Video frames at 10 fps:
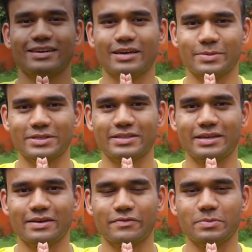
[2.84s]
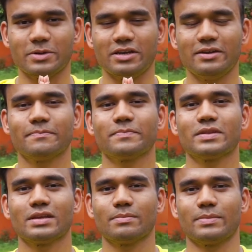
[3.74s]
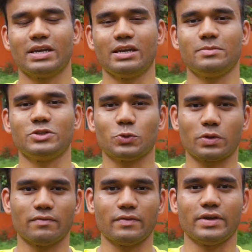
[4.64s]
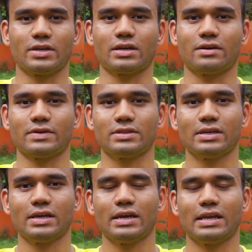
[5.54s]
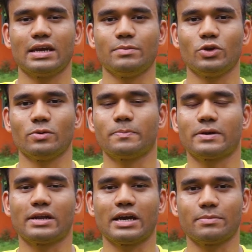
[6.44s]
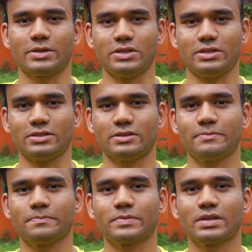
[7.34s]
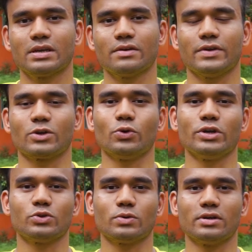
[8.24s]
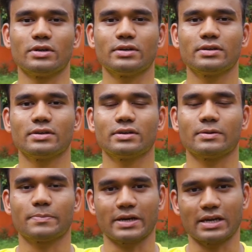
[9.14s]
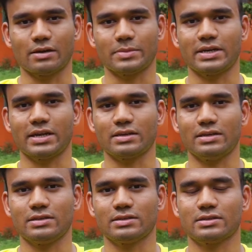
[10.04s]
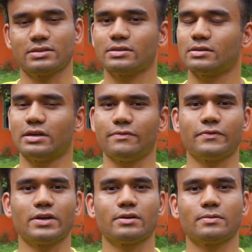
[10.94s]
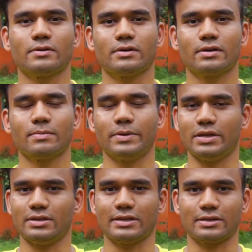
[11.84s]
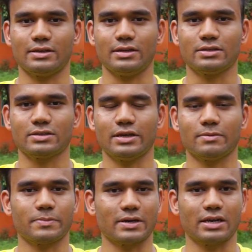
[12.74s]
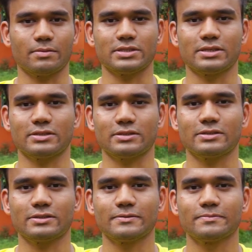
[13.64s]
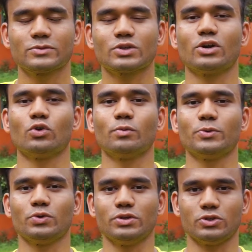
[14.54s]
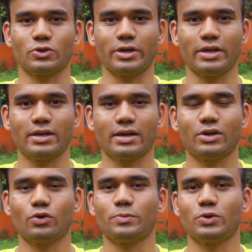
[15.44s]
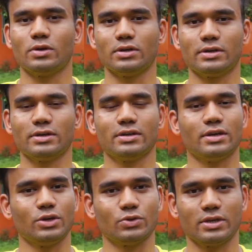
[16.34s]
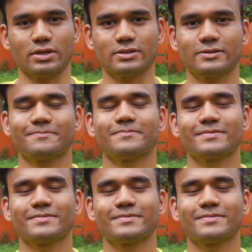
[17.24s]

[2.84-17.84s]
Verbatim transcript: Namaste, everybody. My name is Yogi Vivek Rawat, and I'm your pranayama teacher. We are going to learn the pranayama techniques, the different breathing techniques in pranayama sessions. I hope you enjoy it. I hope you learn new things.